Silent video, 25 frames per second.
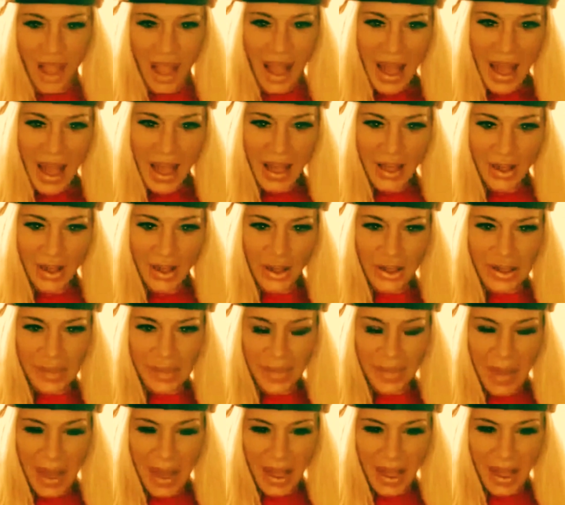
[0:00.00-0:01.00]
Hey, Chris
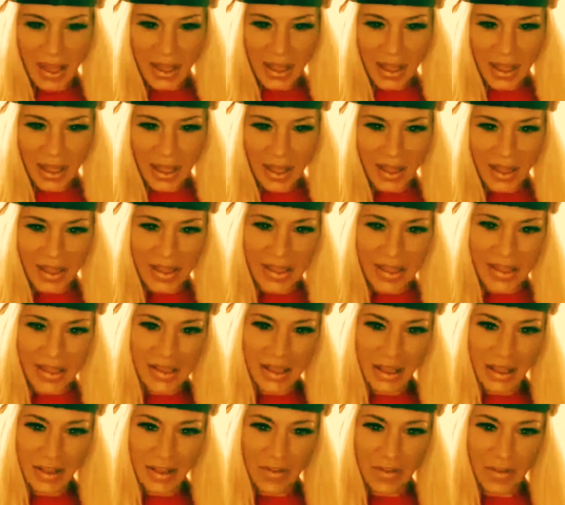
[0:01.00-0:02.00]
Bailey, this is
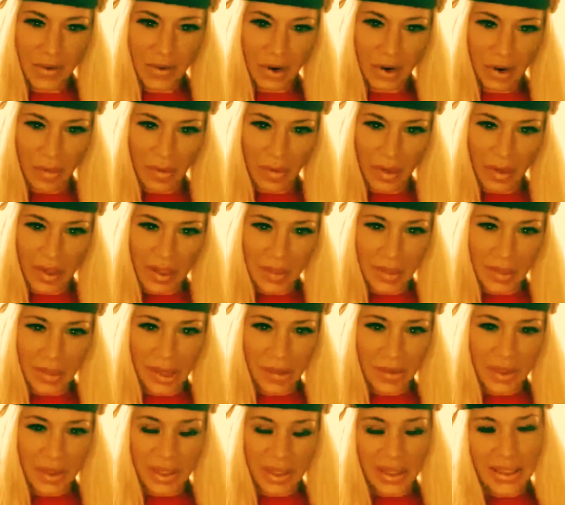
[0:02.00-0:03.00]
your former
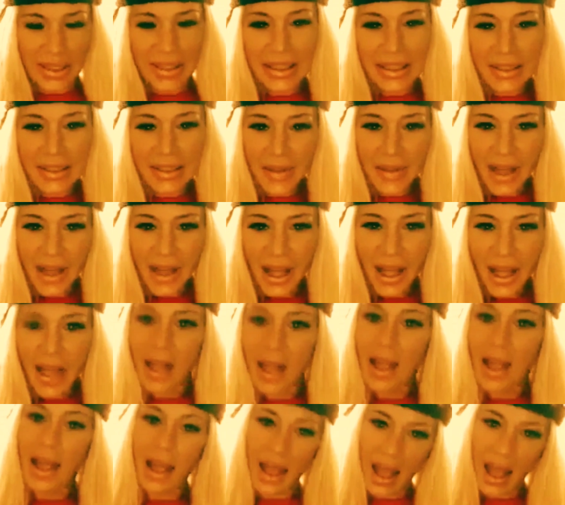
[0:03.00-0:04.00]
WWE Diva
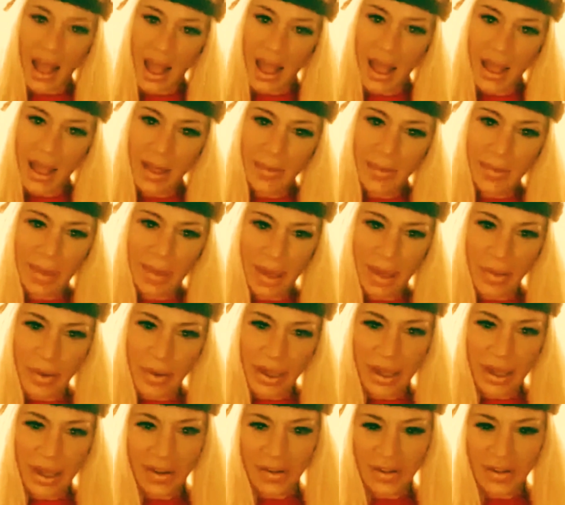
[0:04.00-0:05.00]
and Playboy
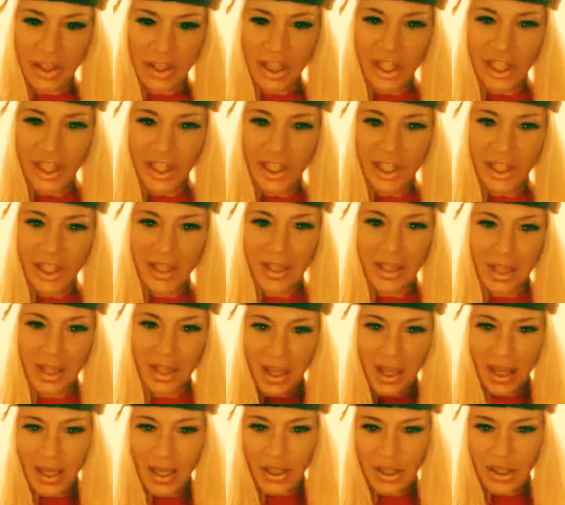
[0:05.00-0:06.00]
cover girl,
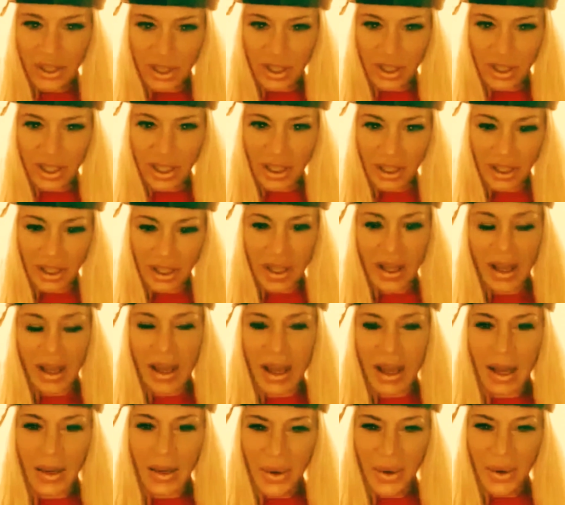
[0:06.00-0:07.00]
Ashley.
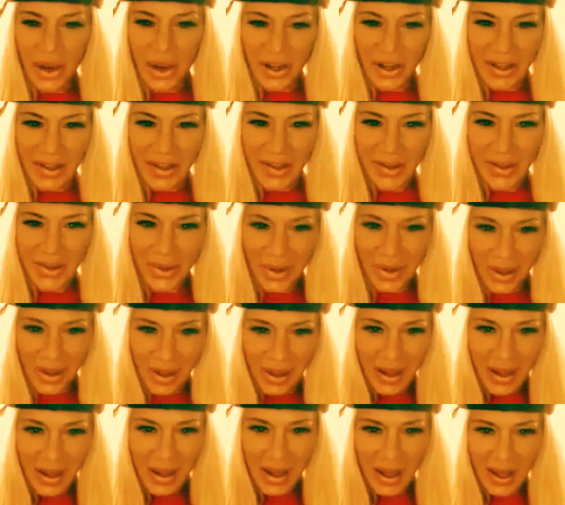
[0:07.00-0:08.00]
How are you?
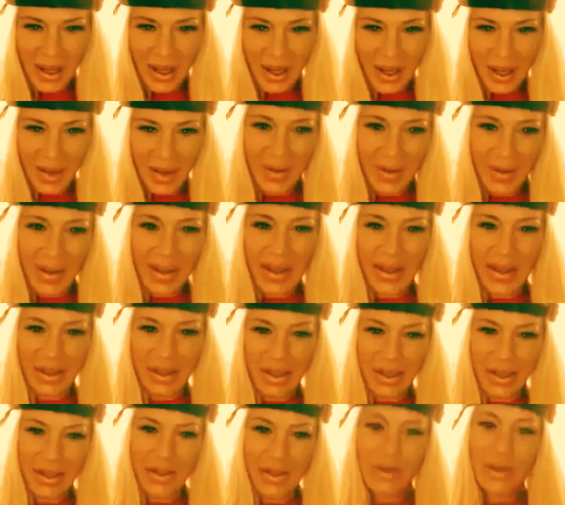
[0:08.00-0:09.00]
I got
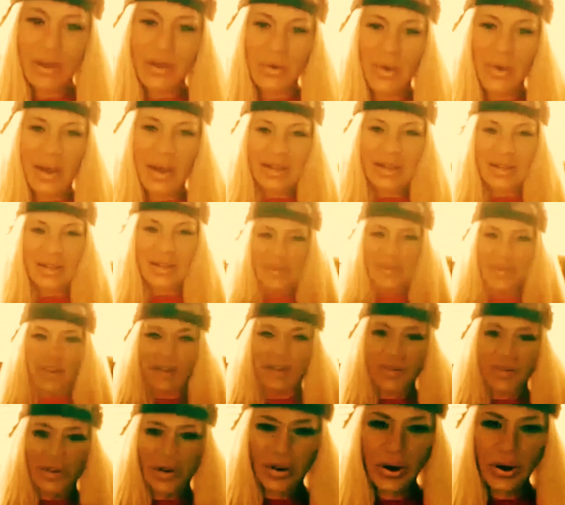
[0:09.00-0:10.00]
your request for a
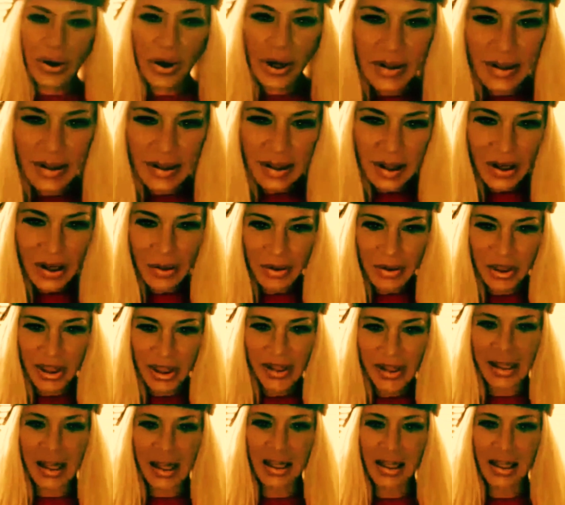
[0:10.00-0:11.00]
phone call, so I'm
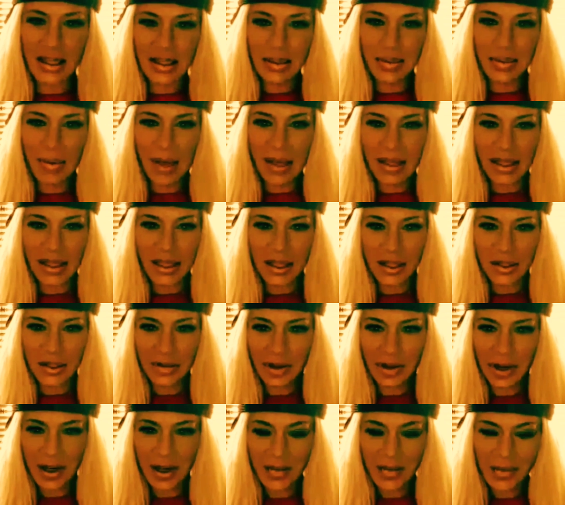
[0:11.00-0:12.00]
just sending this message
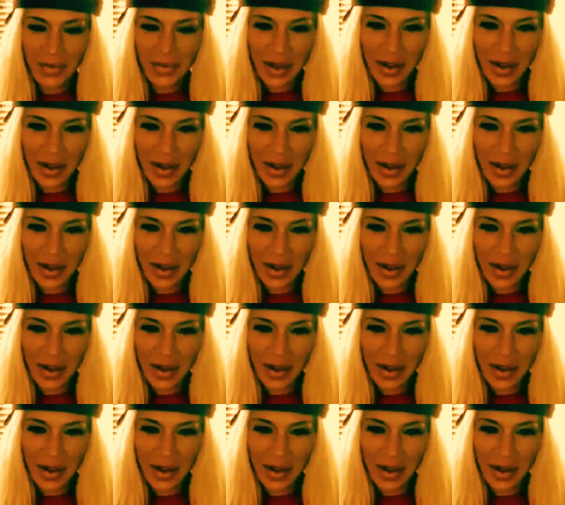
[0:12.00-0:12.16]
over.